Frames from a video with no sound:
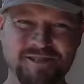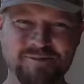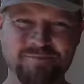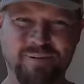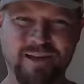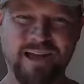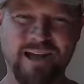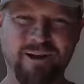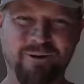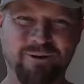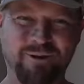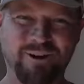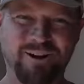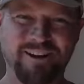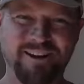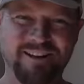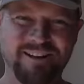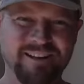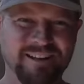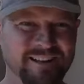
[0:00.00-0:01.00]
is power.
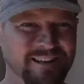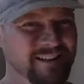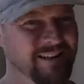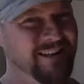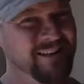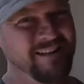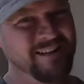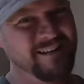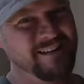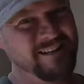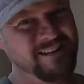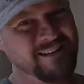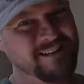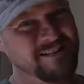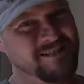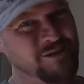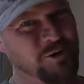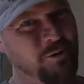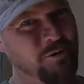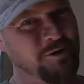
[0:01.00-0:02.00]

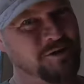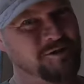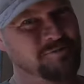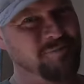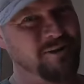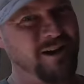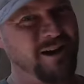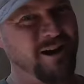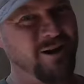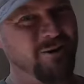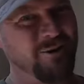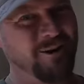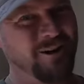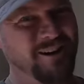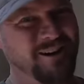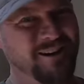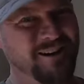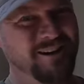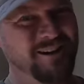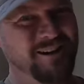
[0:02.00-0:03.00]
It's horsepower.